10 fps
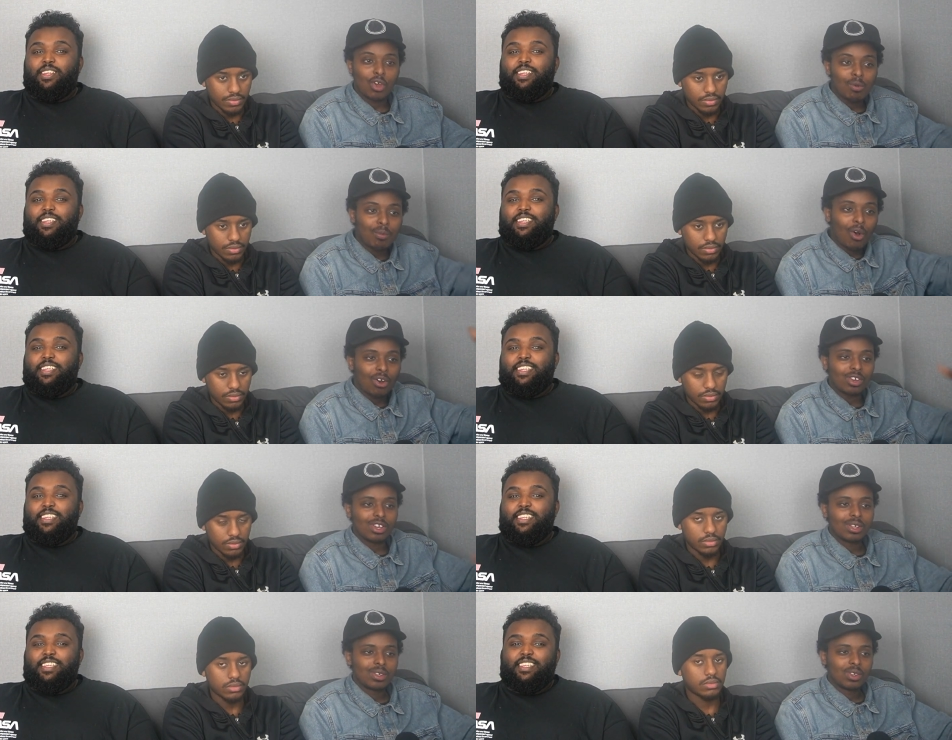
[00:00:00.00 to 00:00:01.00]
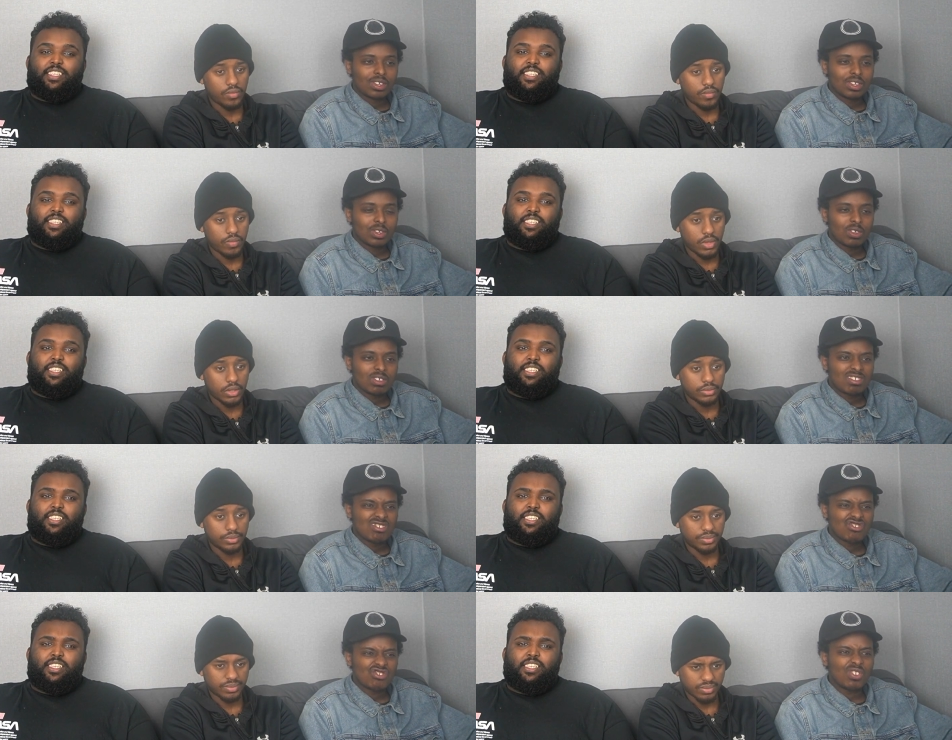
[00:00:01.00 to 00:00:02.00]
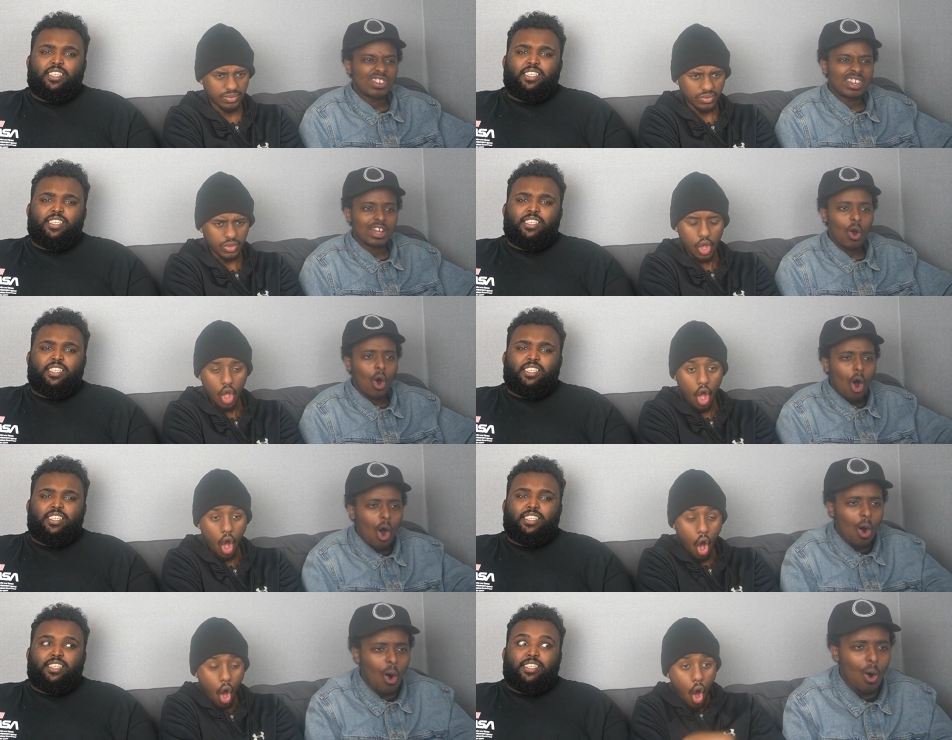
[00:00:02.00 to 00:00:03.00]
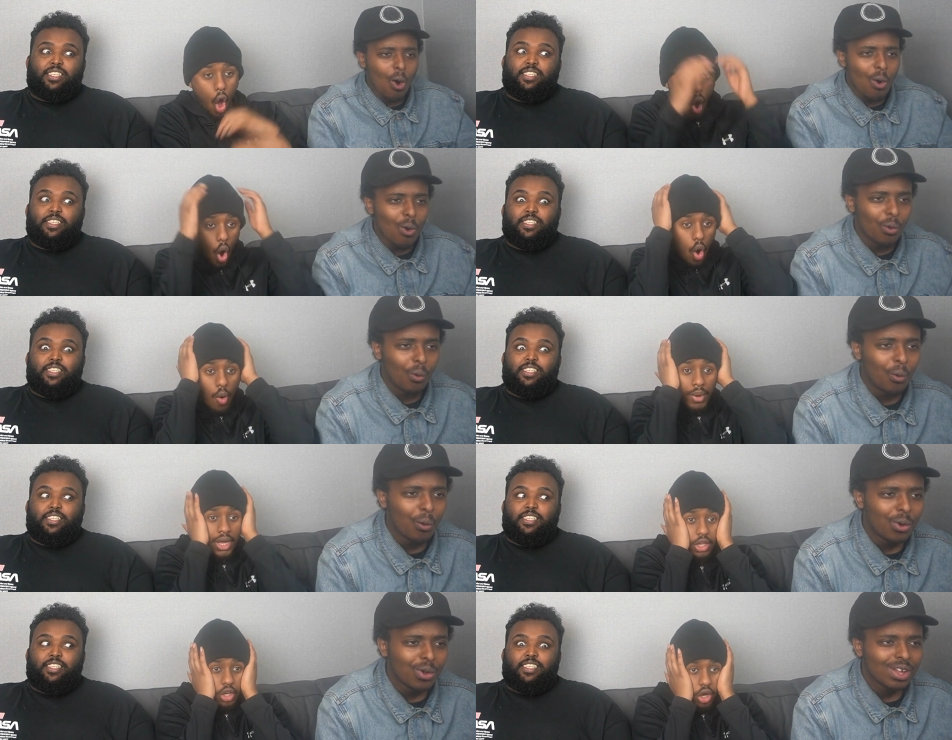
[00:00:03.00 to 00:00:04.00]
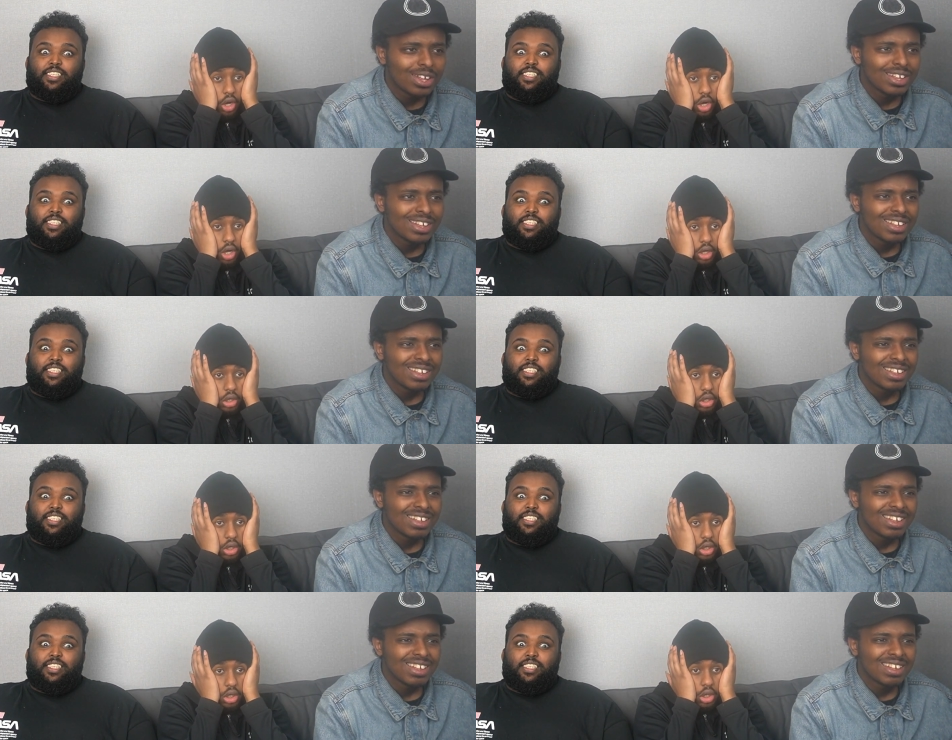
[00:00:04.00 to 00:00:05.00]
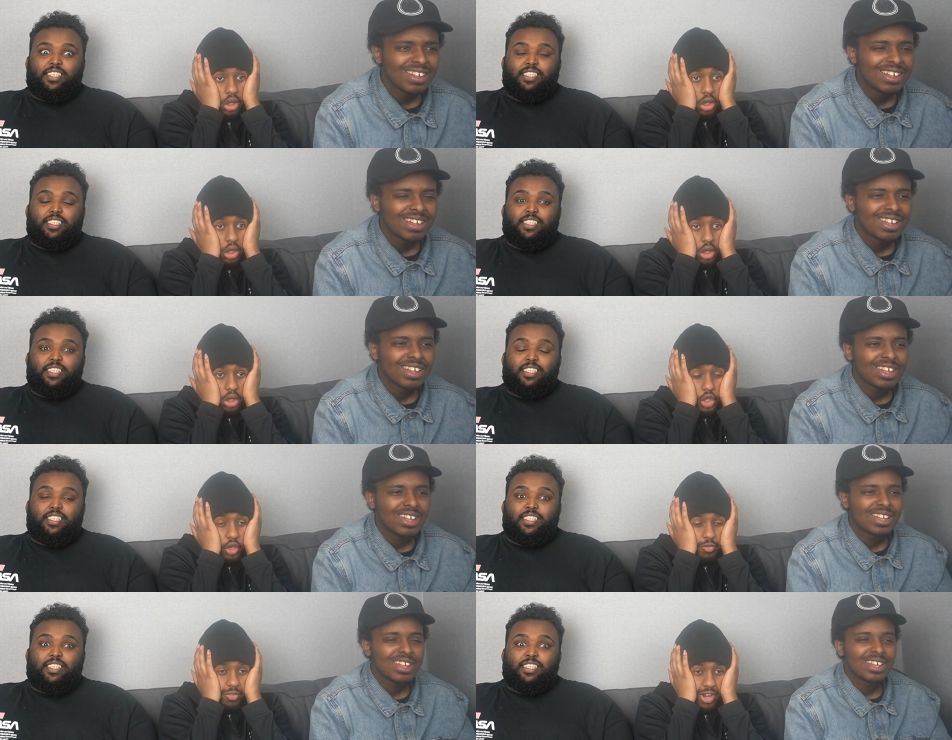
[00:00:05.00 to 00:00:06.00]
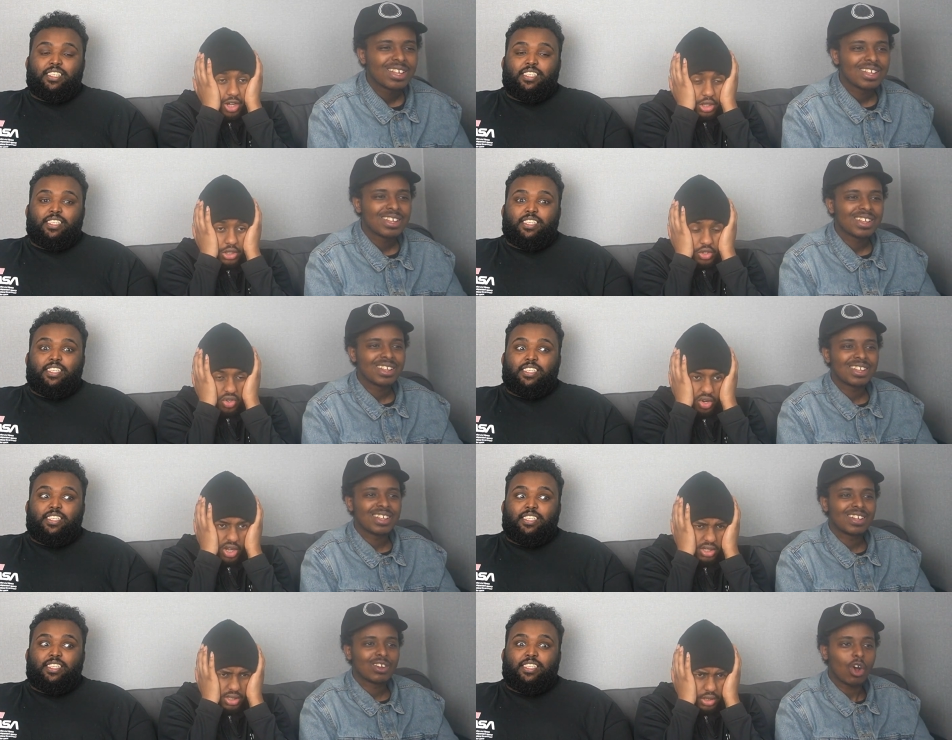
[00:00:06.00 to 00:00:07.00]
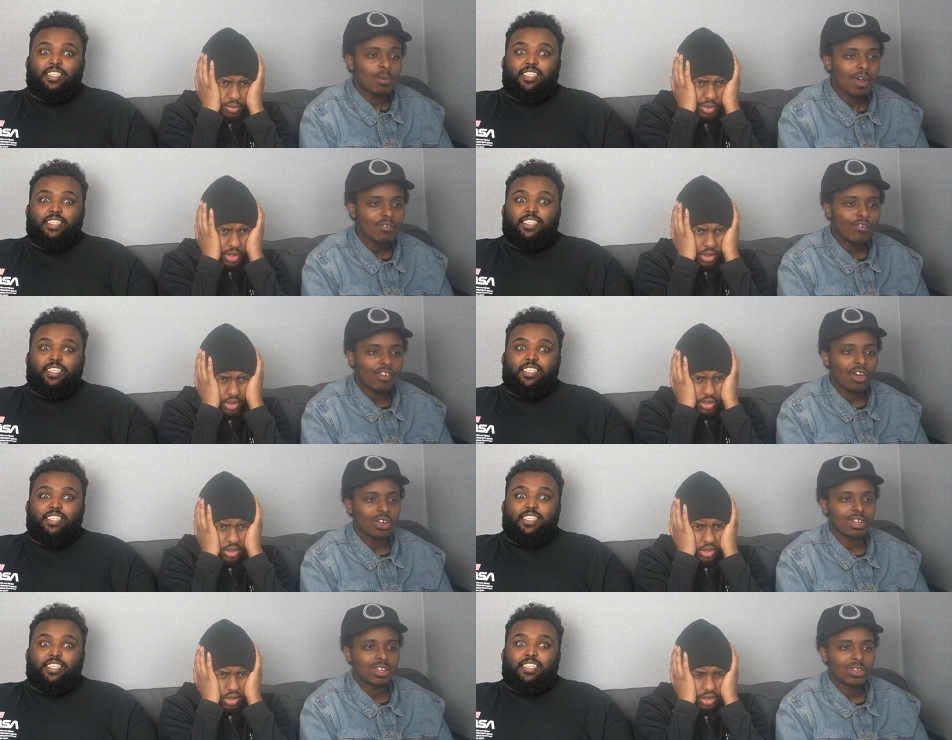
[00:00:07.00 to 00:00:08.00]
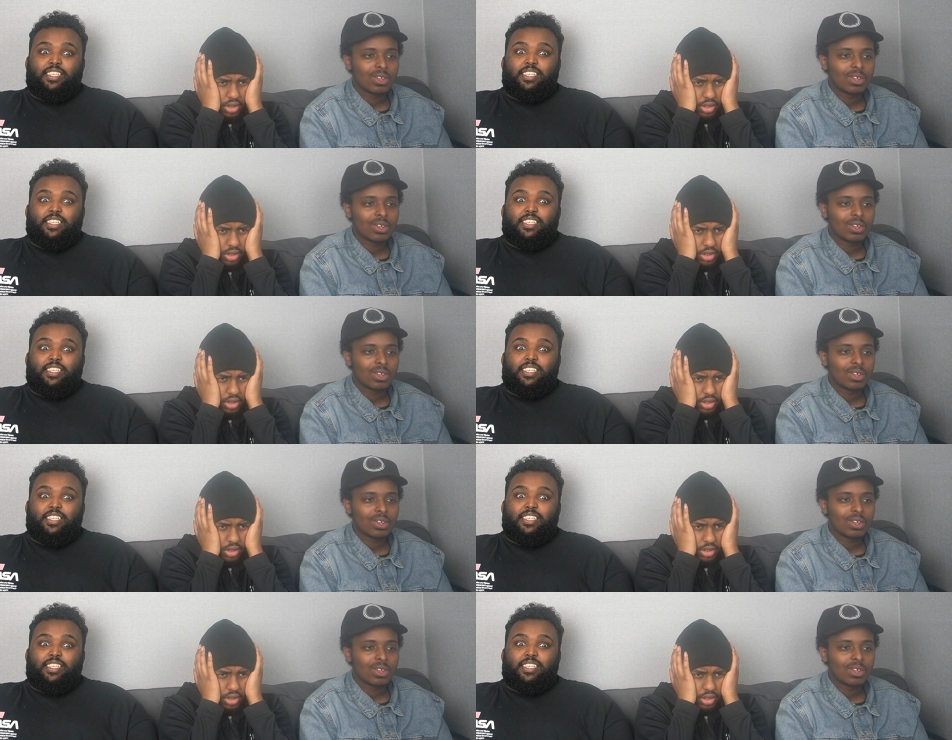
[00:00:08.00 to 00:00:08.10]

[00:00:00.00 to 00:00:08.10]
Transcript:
Speaker 1: come on! Put this nigga.
Speaker 2: Oh! Oh my god! Yo, Flock is crazy. Come on, Flock!